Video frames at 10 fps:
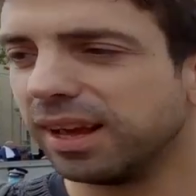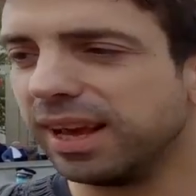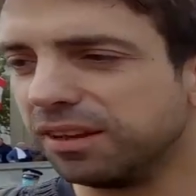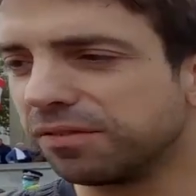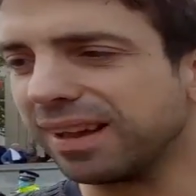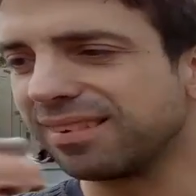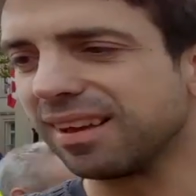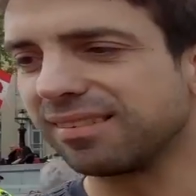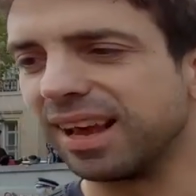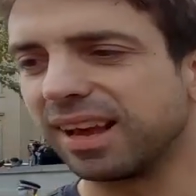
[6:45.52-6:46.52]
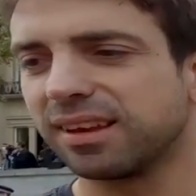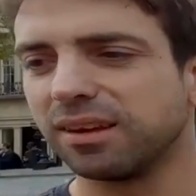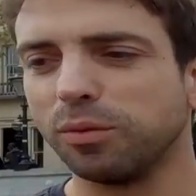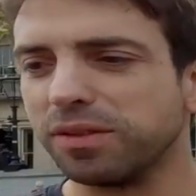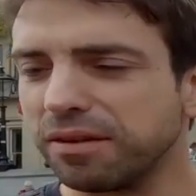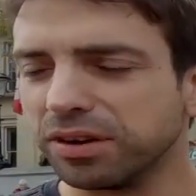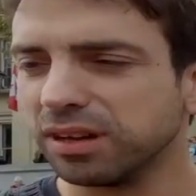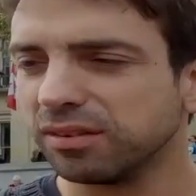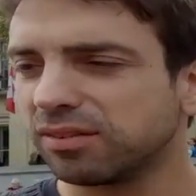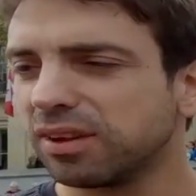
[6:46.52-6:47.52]
He's fantastic with
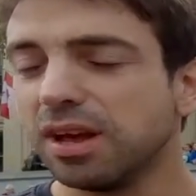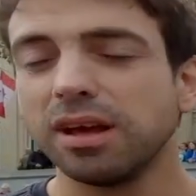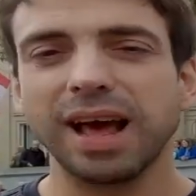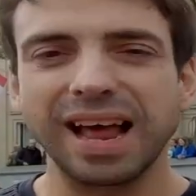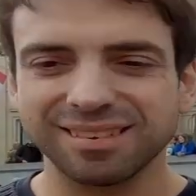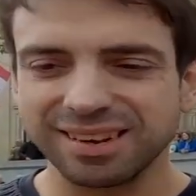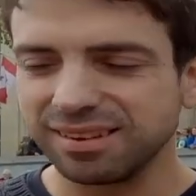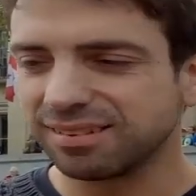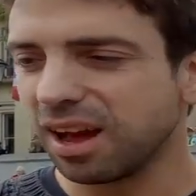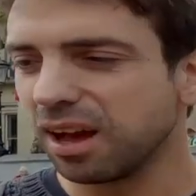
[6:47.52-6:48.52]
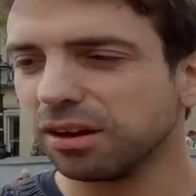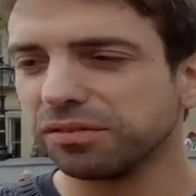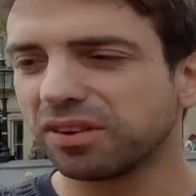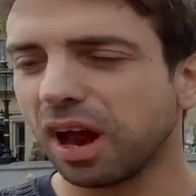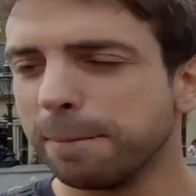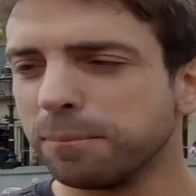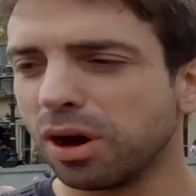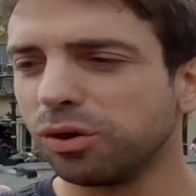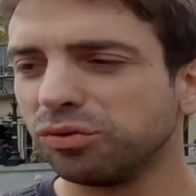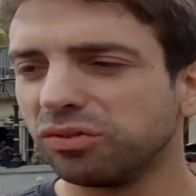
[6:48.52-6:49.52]
evidence. Anthony Sutton of Skull and
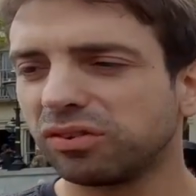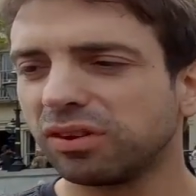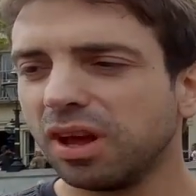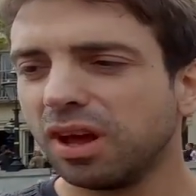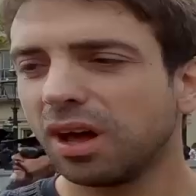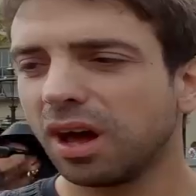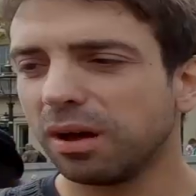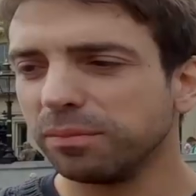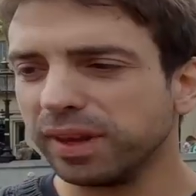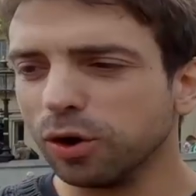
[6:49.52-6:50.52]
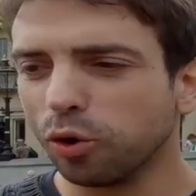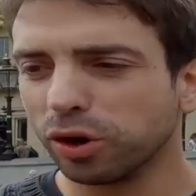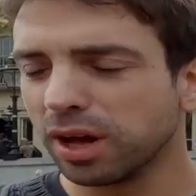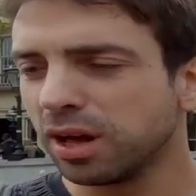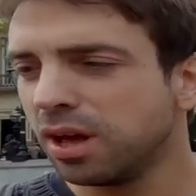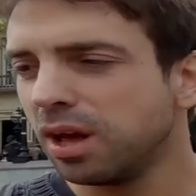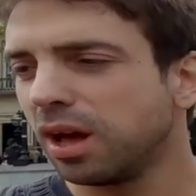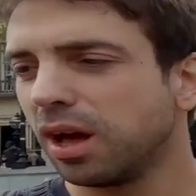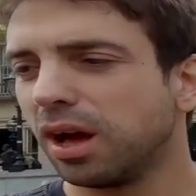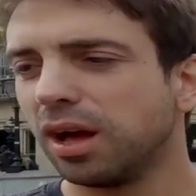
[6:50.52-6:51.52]
Bones, The Order.
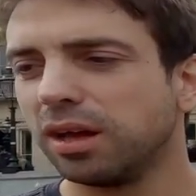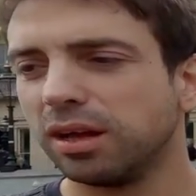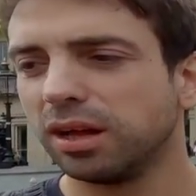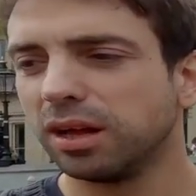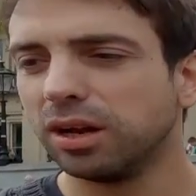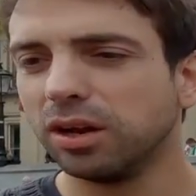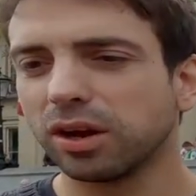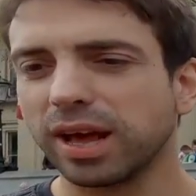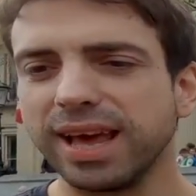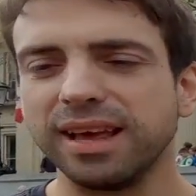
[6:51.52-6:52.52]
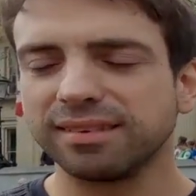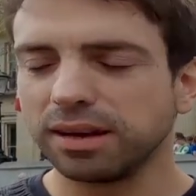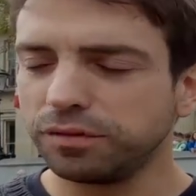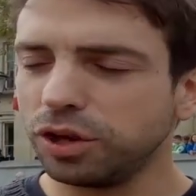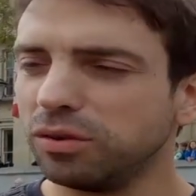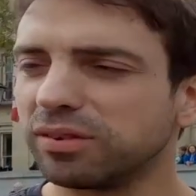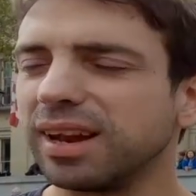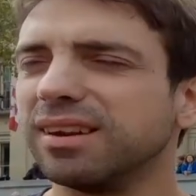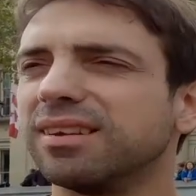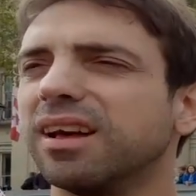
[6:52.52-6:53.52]
Look at his interviews
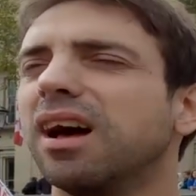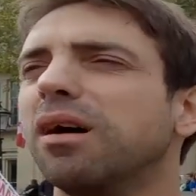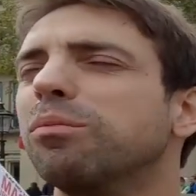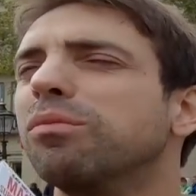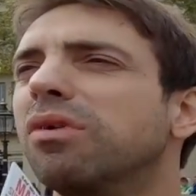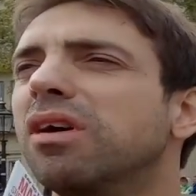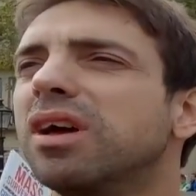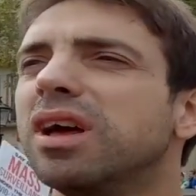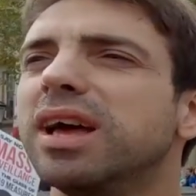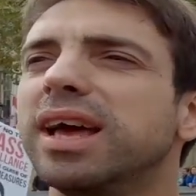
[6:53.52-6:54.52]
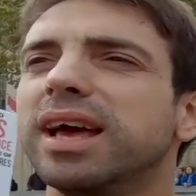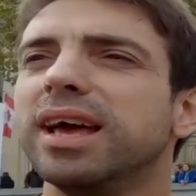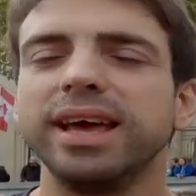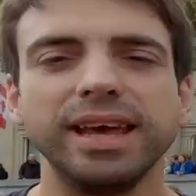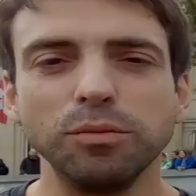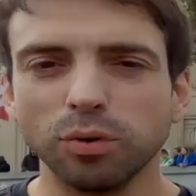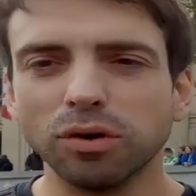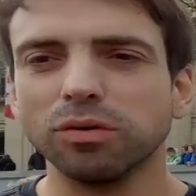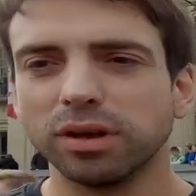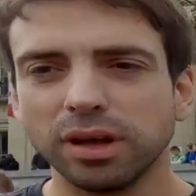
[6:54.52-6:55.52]
and he
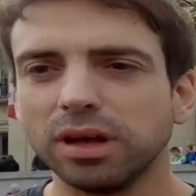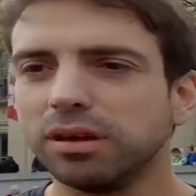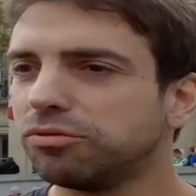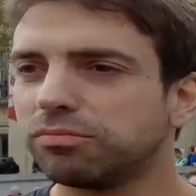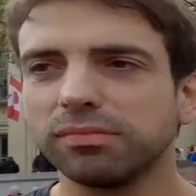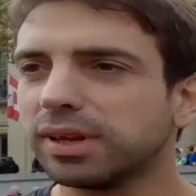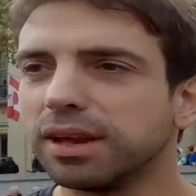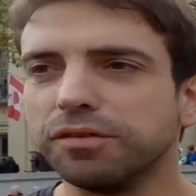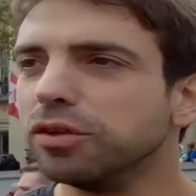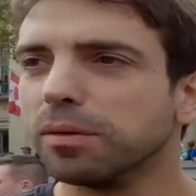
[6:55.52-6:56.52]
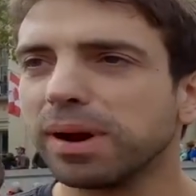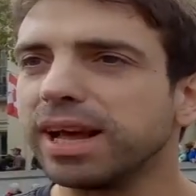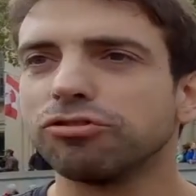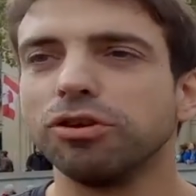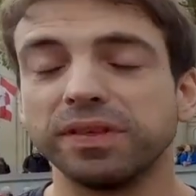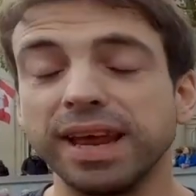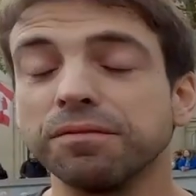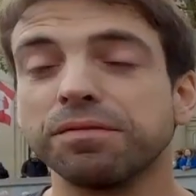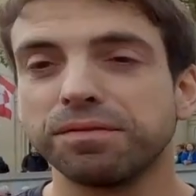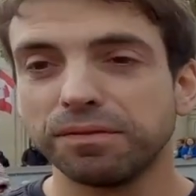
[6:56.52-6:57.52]
will give you the plain truth in
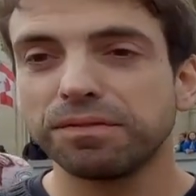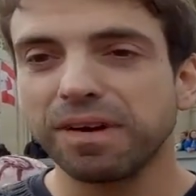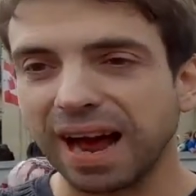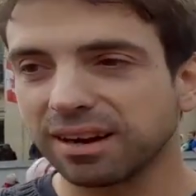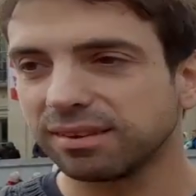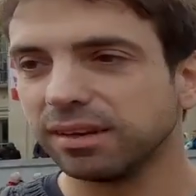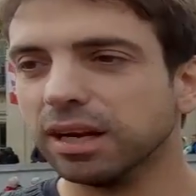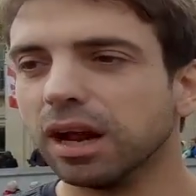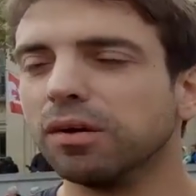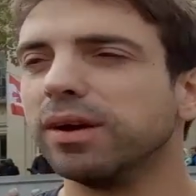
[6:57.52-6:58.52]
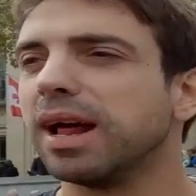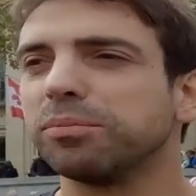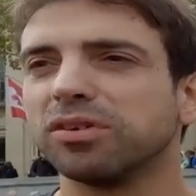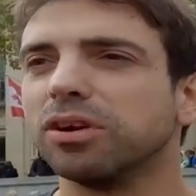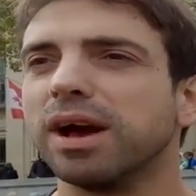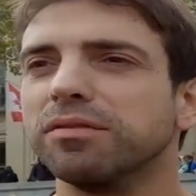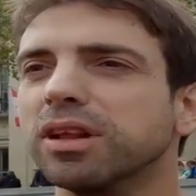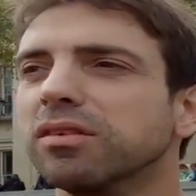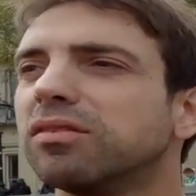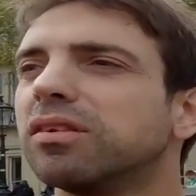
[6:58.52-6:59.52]
fact, in absolute
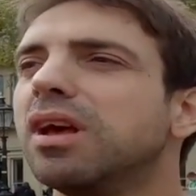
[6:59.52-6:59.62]
evidence.